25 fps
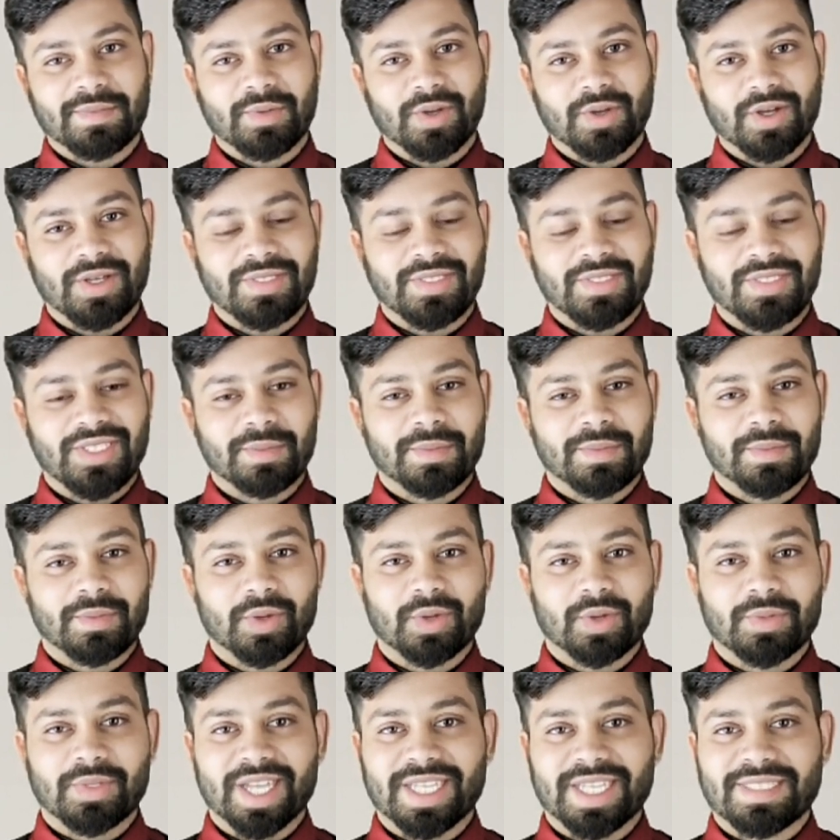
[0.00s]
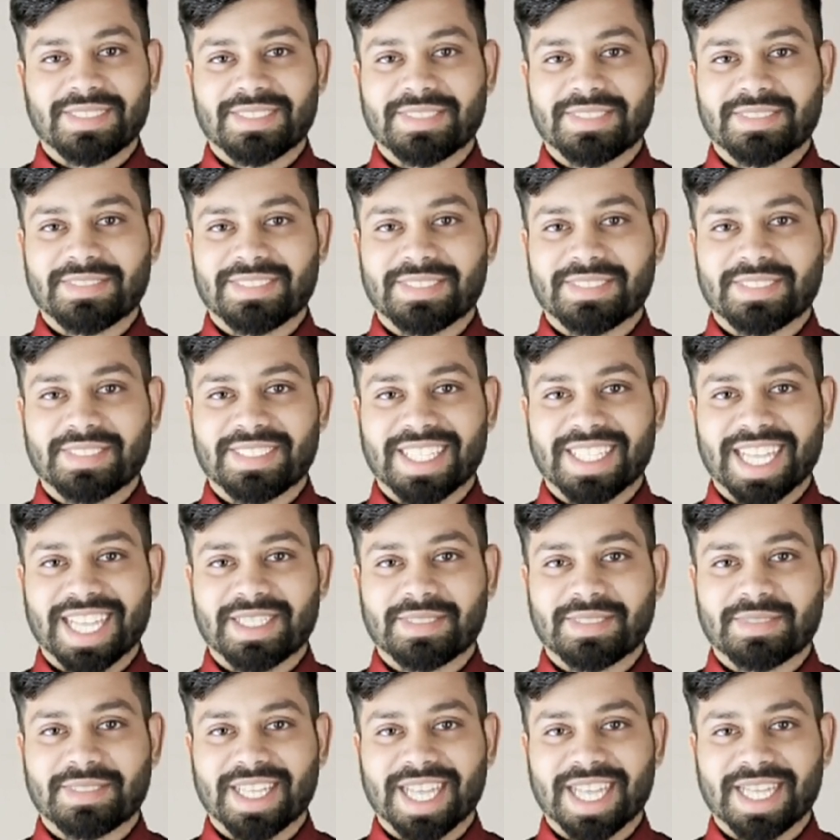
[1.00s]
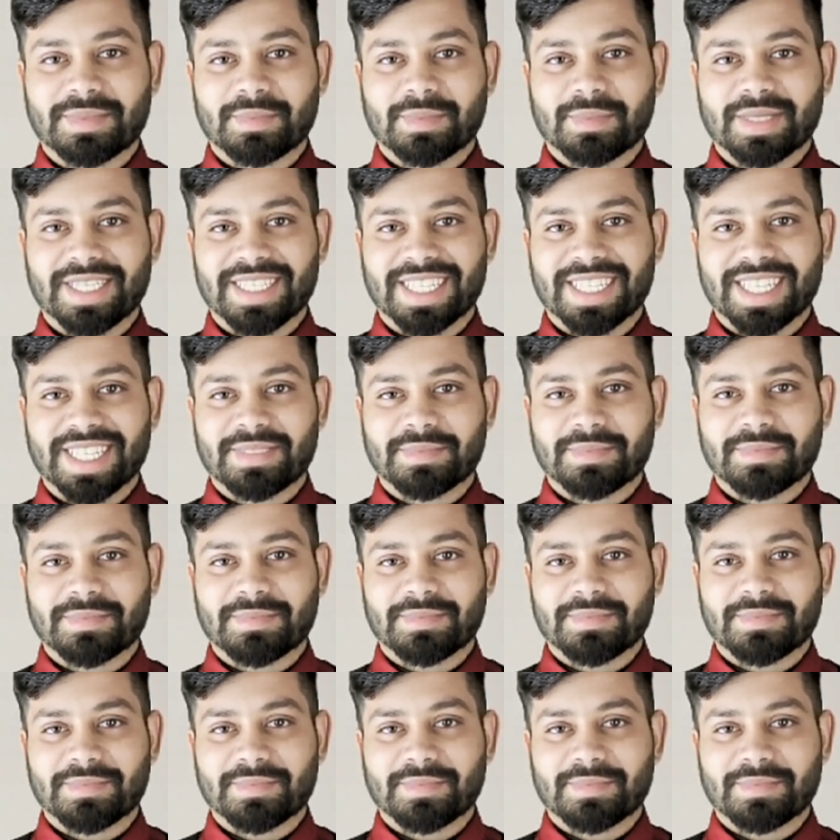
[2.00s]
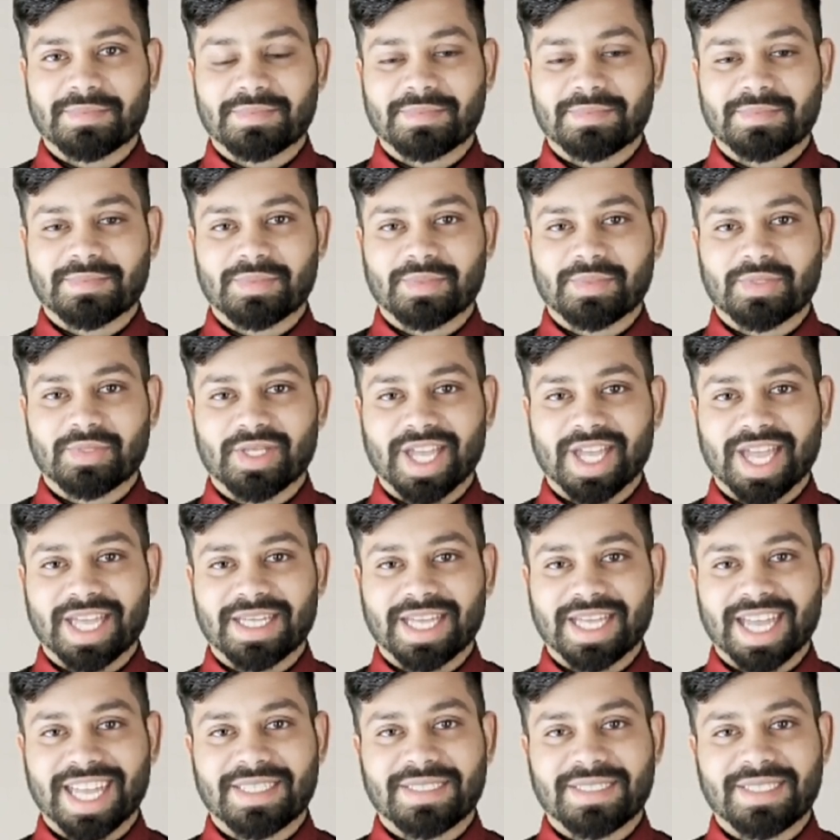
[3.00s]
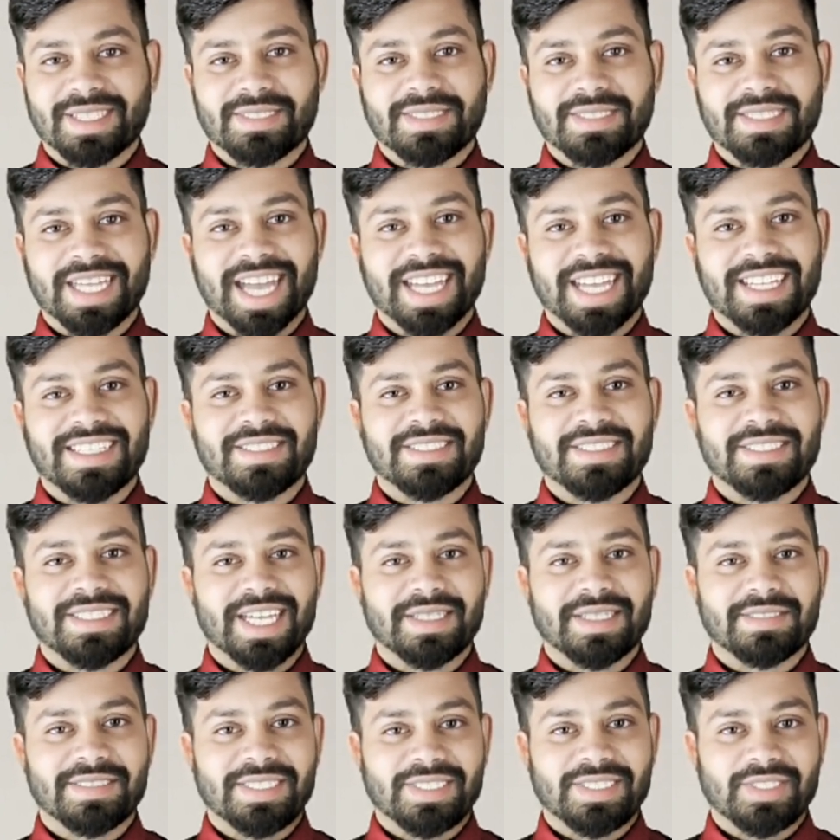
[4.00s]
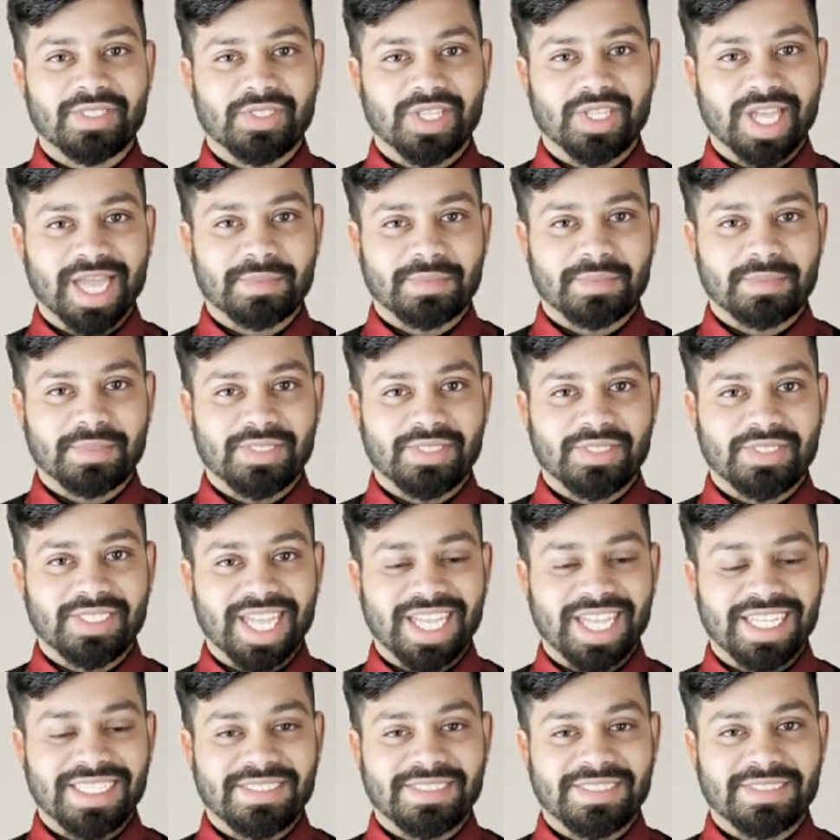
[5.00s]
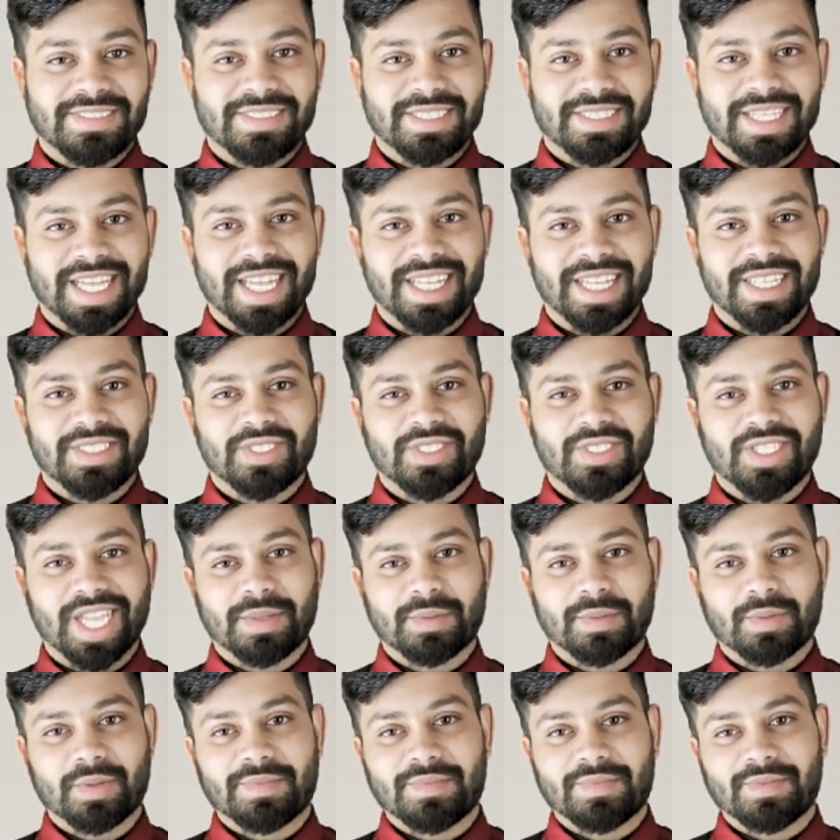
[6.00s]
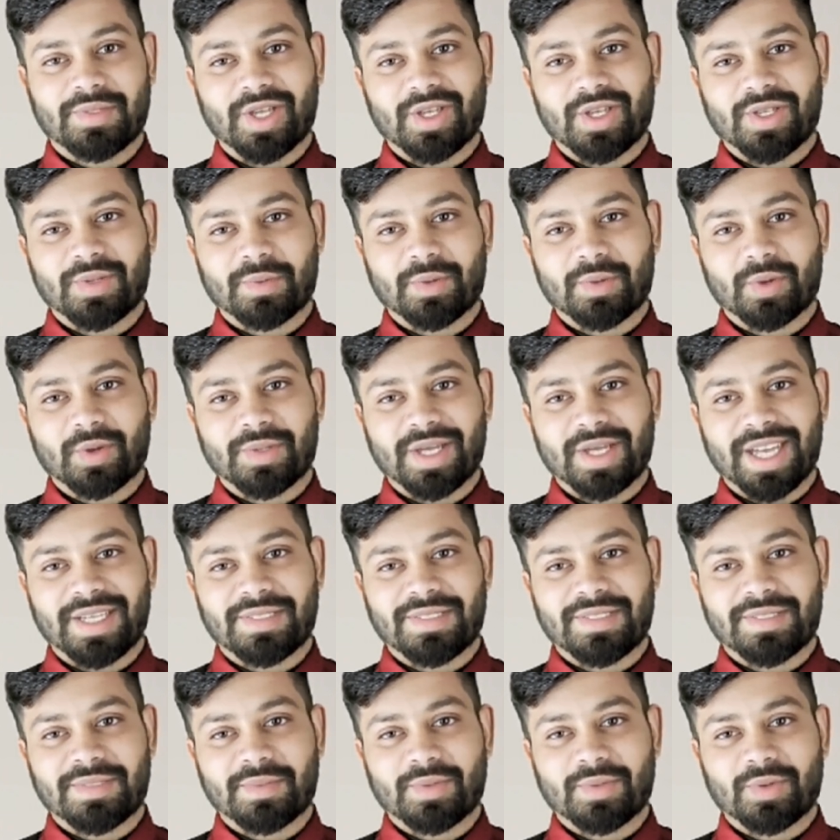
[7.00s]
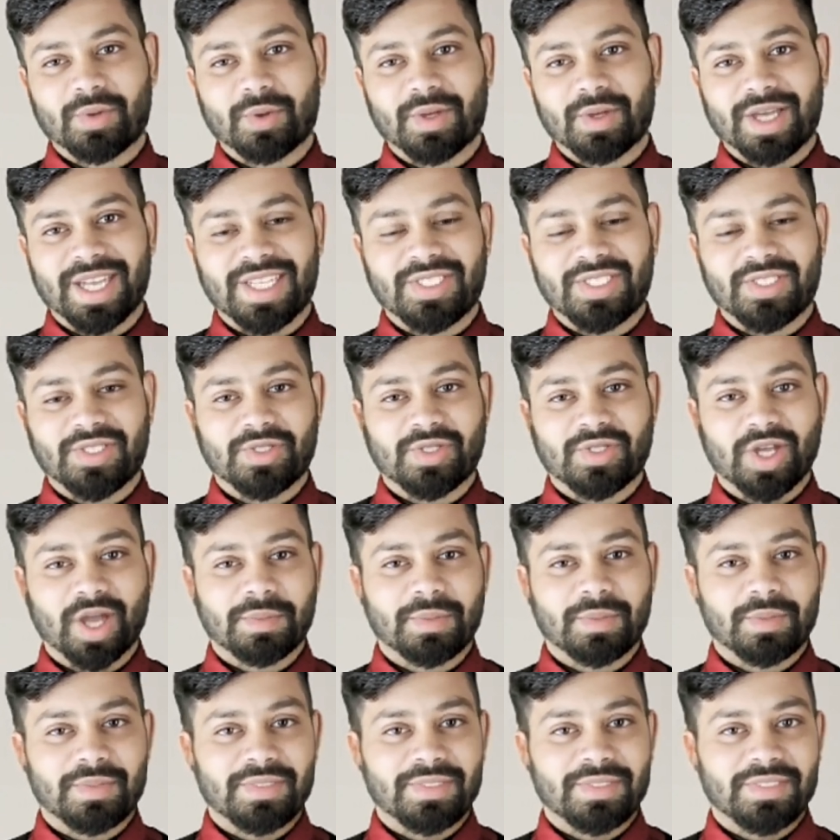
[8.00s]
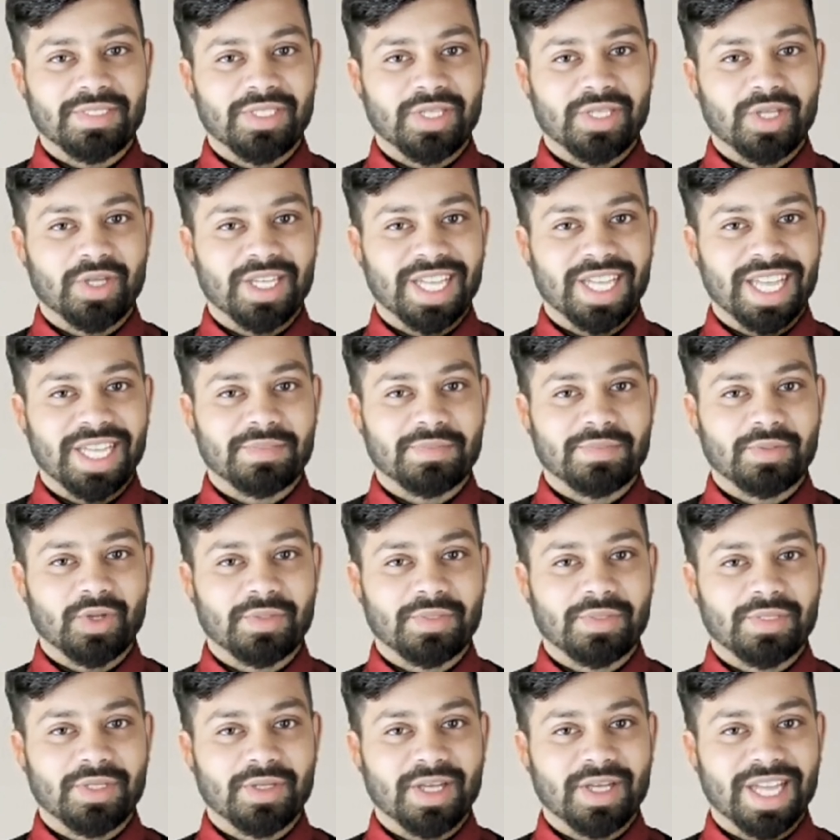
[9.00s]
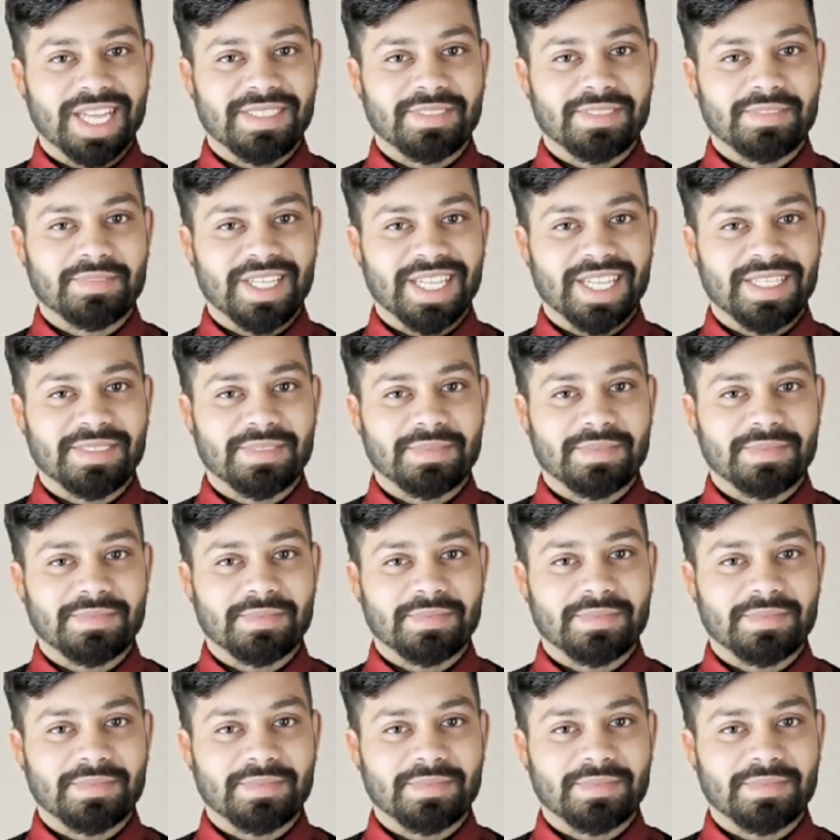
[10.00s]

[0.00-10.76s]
For some products, scale can be key. Try adding tags that describe the size and shape of your products to reach shoppers looking for the right fit.